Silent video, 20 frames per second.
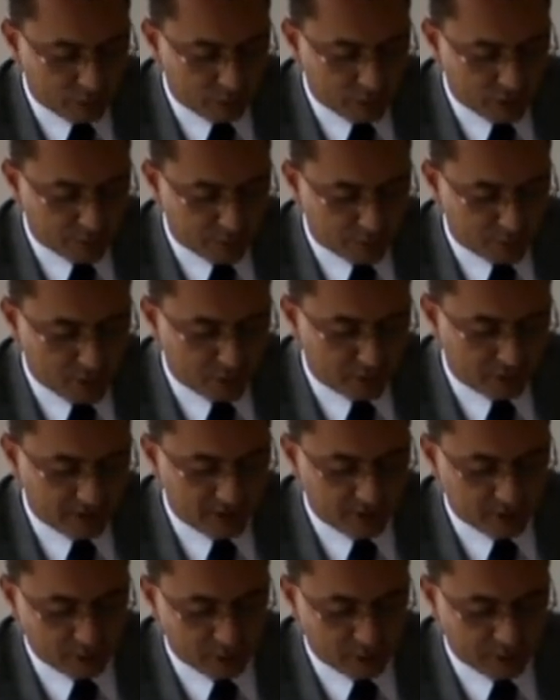which brought
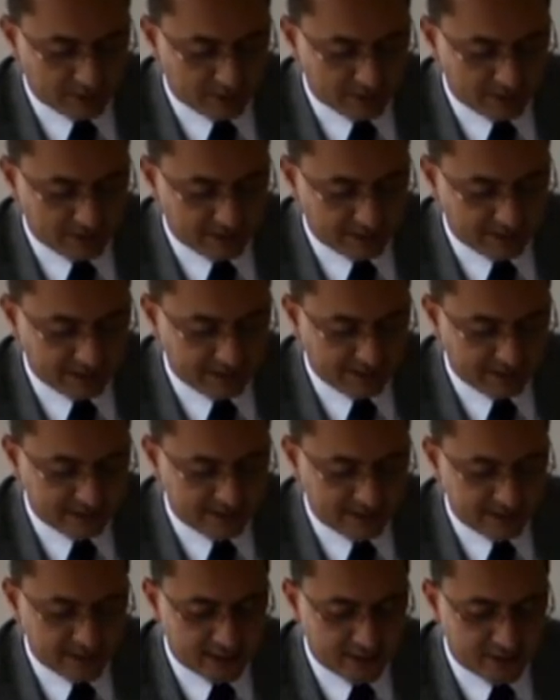into uh,
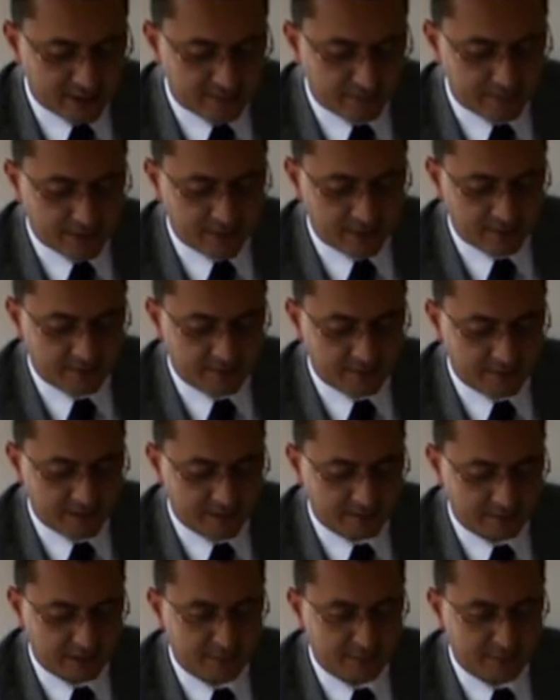existence a number of uh,